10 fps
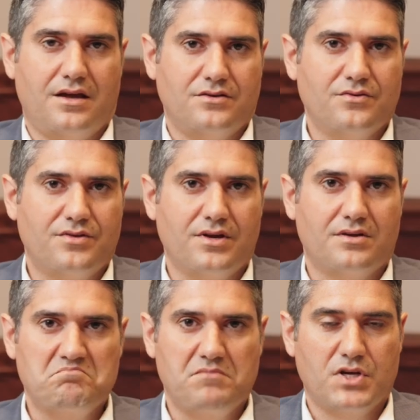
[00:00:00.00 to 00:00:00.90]
And you think
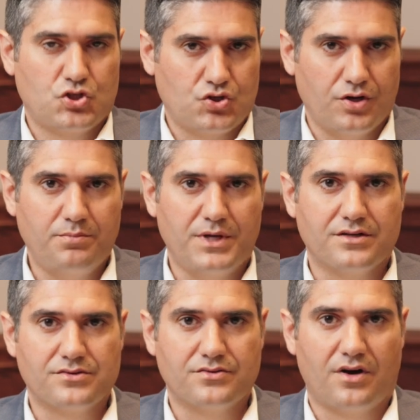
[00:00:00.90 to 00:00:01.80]
it should
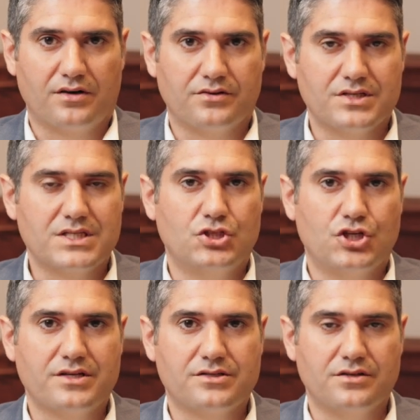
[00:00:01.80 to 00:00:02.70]
because the doctor has
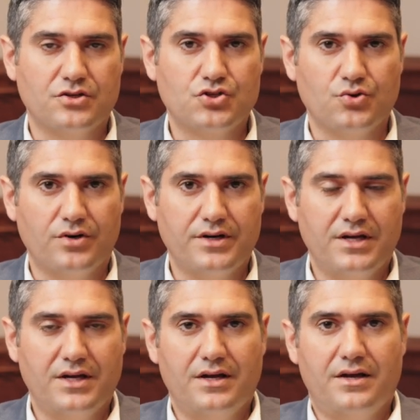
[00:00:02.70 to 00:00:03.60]
suggested it should,
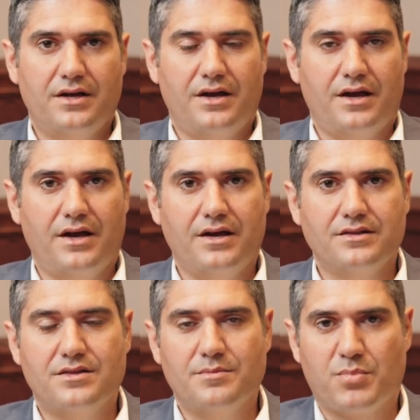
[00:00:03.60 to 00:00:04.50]

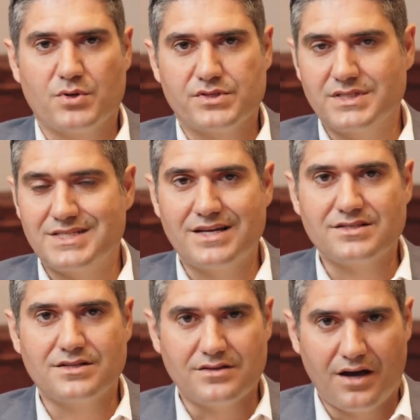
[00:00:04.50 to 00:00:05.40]
and the person says
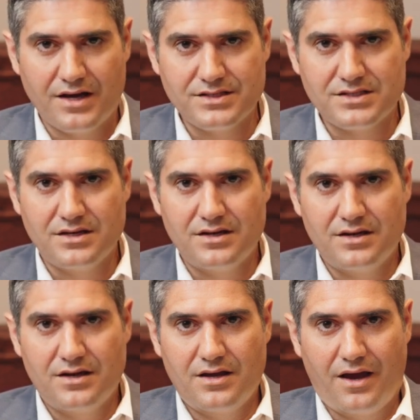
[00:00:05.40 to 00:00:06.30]
it does,
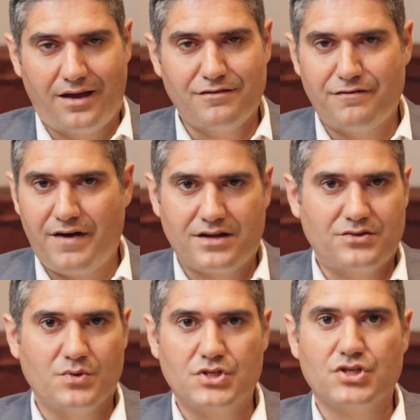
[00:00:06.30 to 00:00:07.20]
and in fact
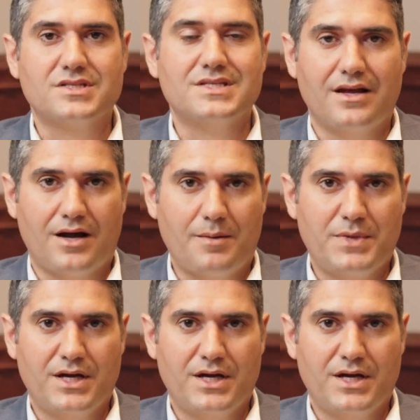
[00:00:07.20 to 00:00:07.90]
you were just set up.